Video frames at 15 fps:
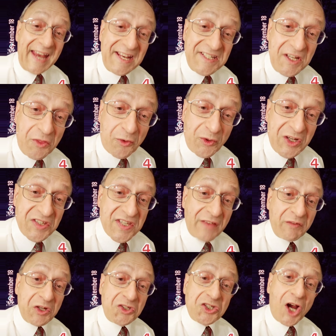
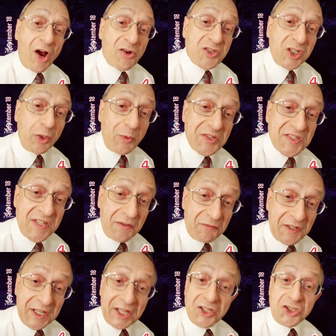1837, Charles Lewis
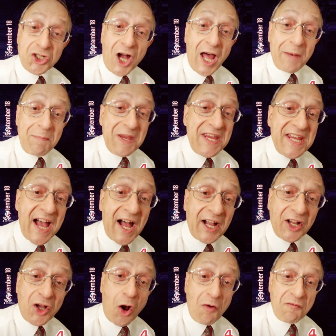Tiffany and John B.
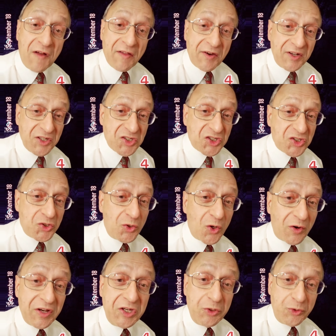Young co-founded the
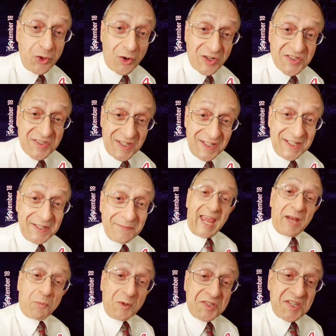store in New York City.
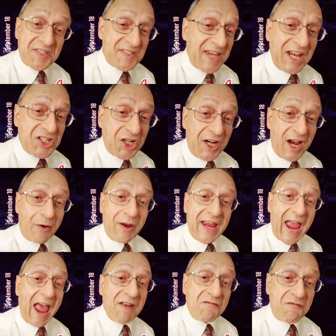It was a
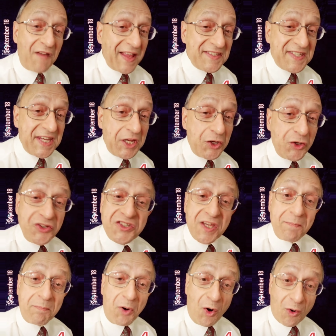stationery and fancy goods
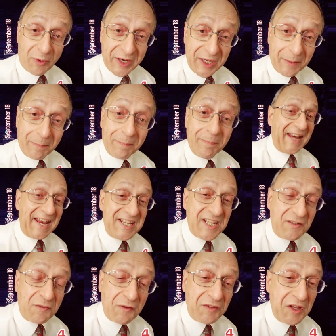emporium. In
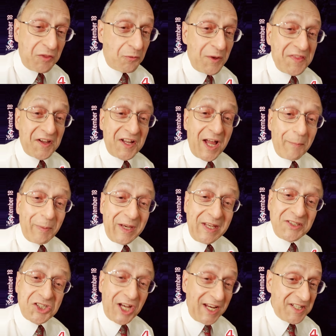1853, the company
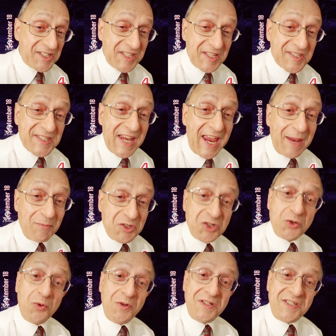changed its name
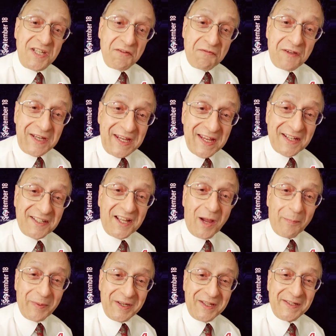to Tiffany &
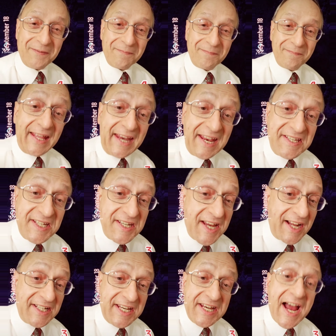Company. In
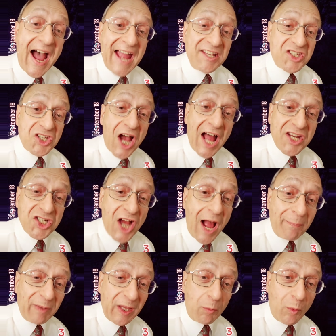1899, Scott
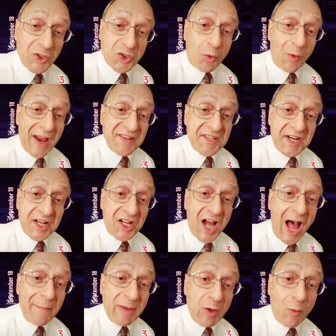Joplin was granted a
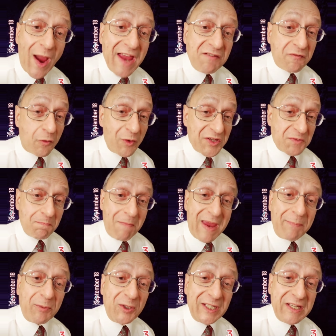copyright for his
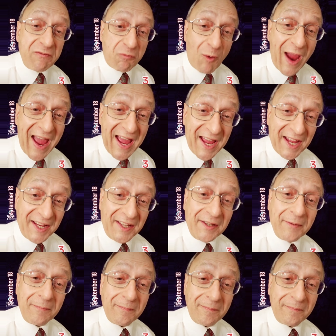Maple Leaf Rag.
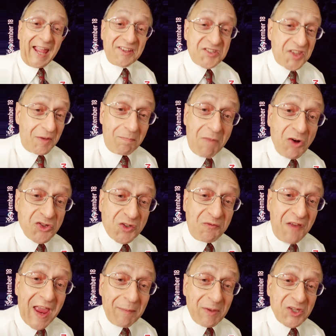It's the most
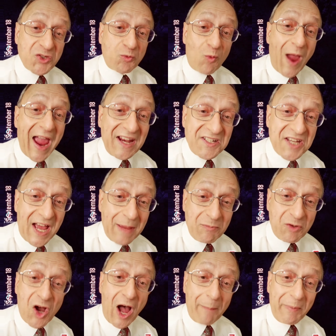famous ragtime
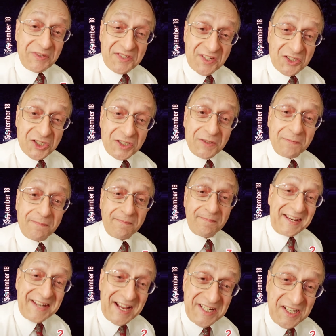composition.
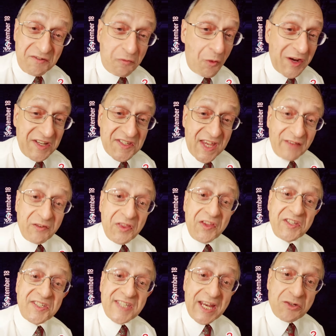In 1947,
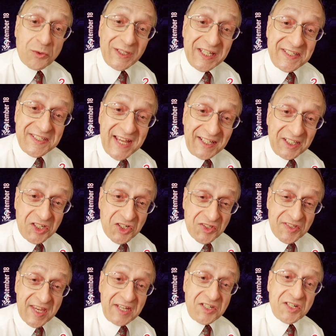the Central
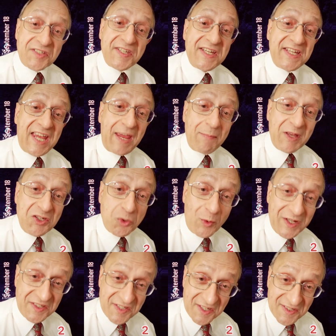Intelligence Agency came into
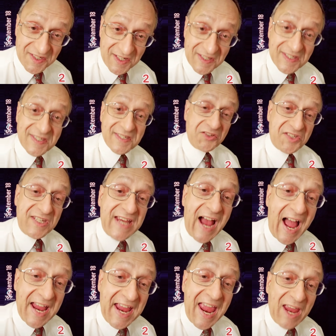existence. The
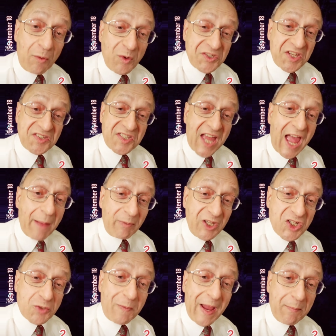CIA was
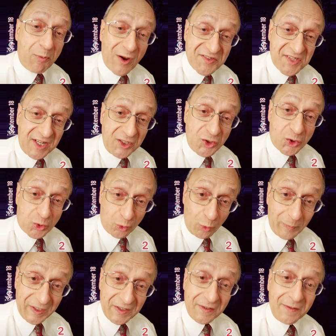established by President Truman.